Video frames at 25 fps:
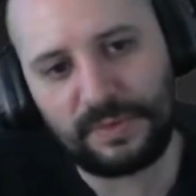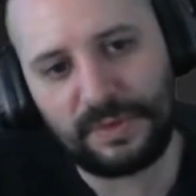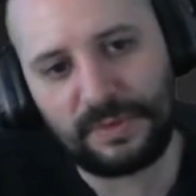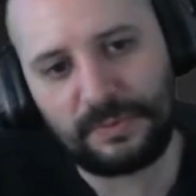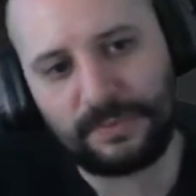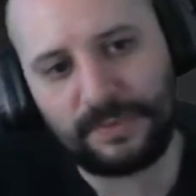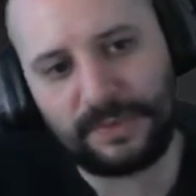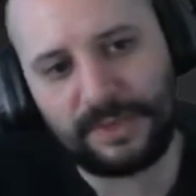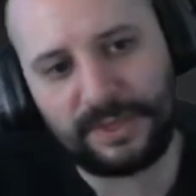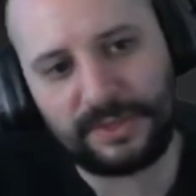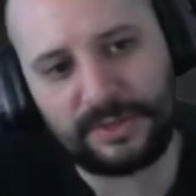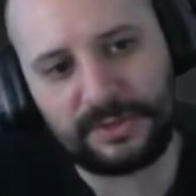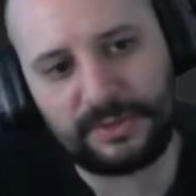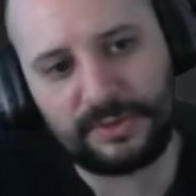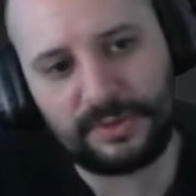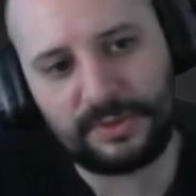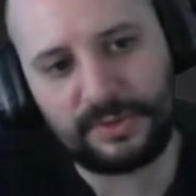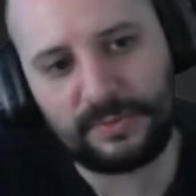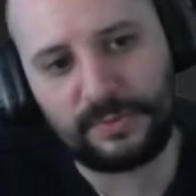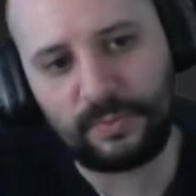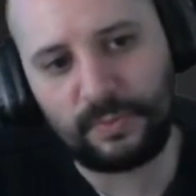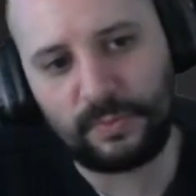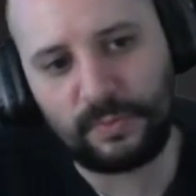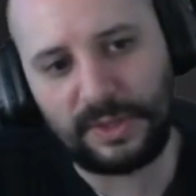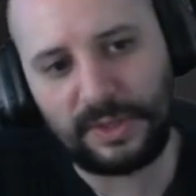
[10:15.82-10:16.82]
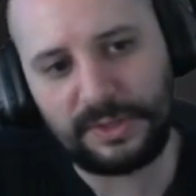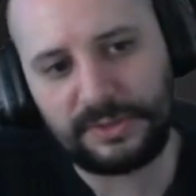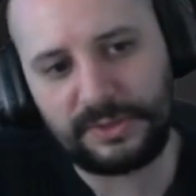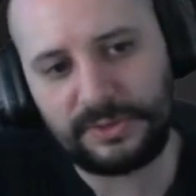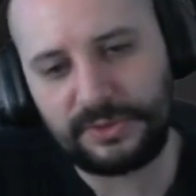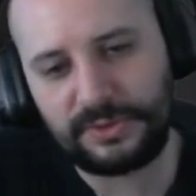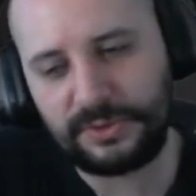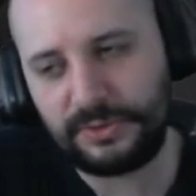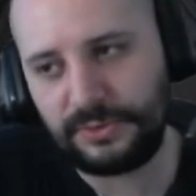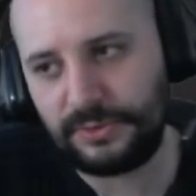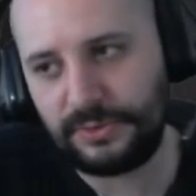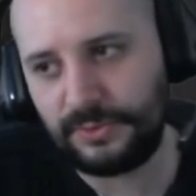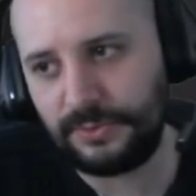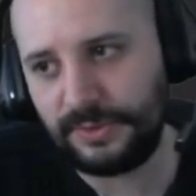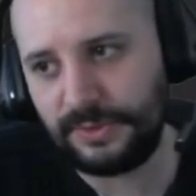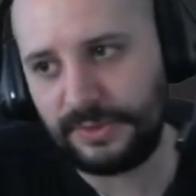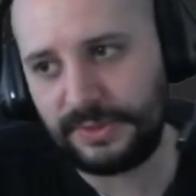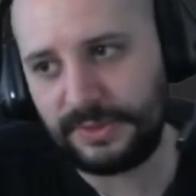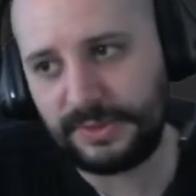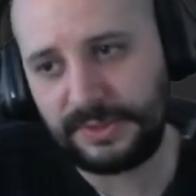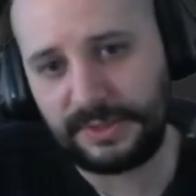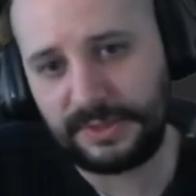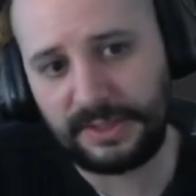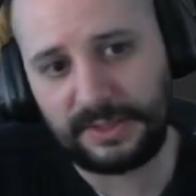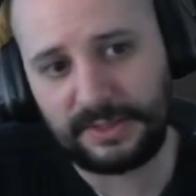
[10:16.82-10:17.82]
we actually want to do
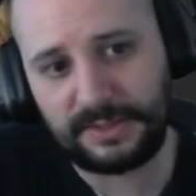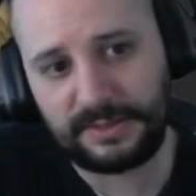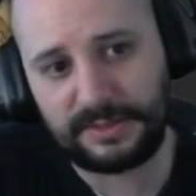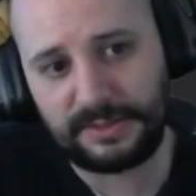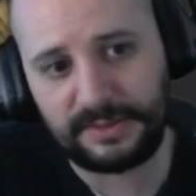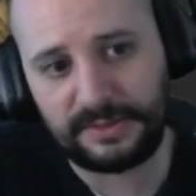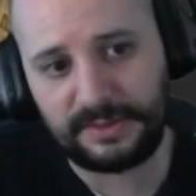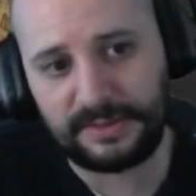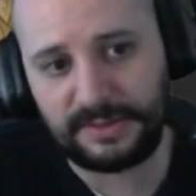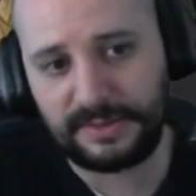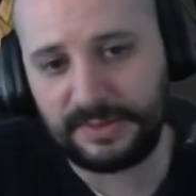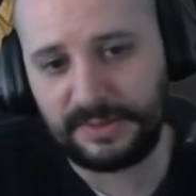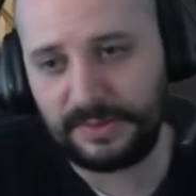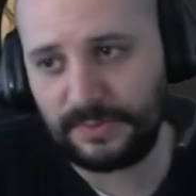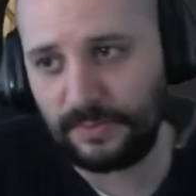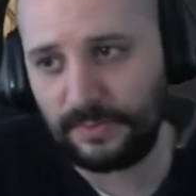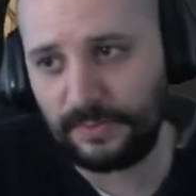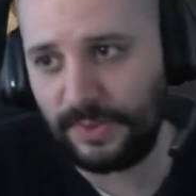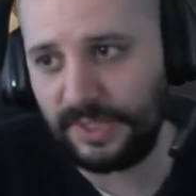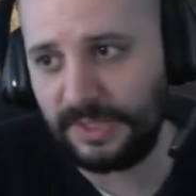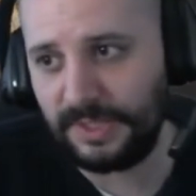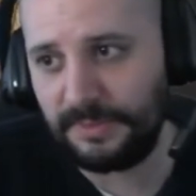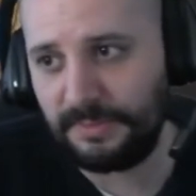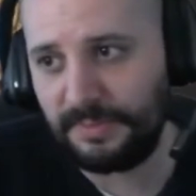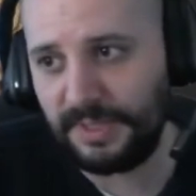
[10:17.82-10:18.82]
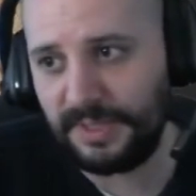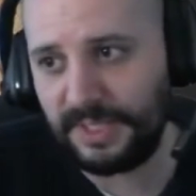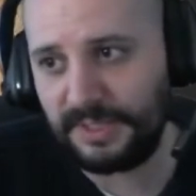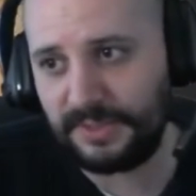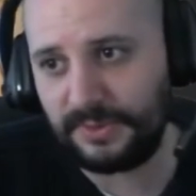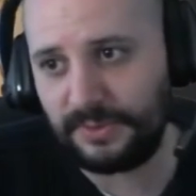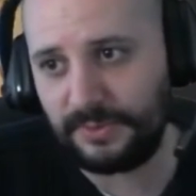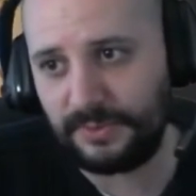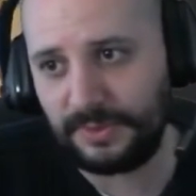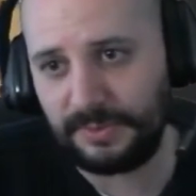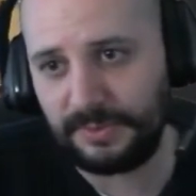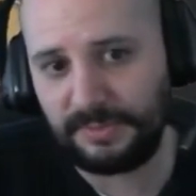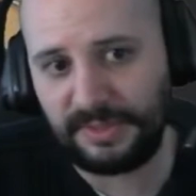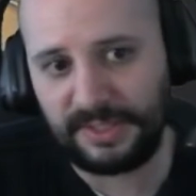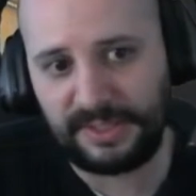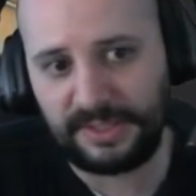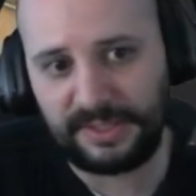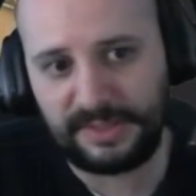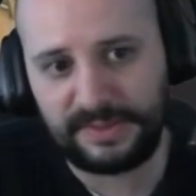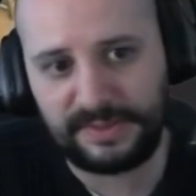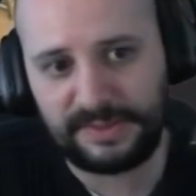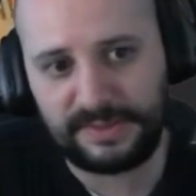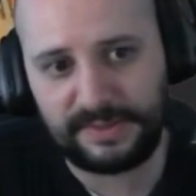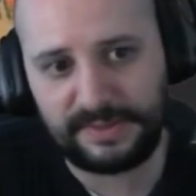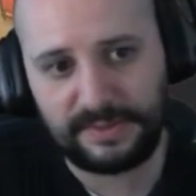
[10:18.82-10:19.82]
is that this way back to the
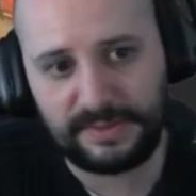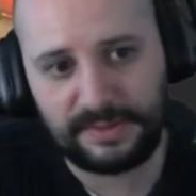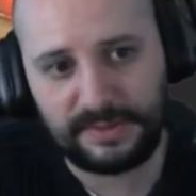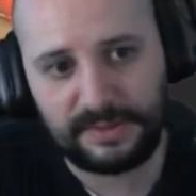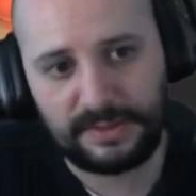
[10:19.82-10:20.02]
base.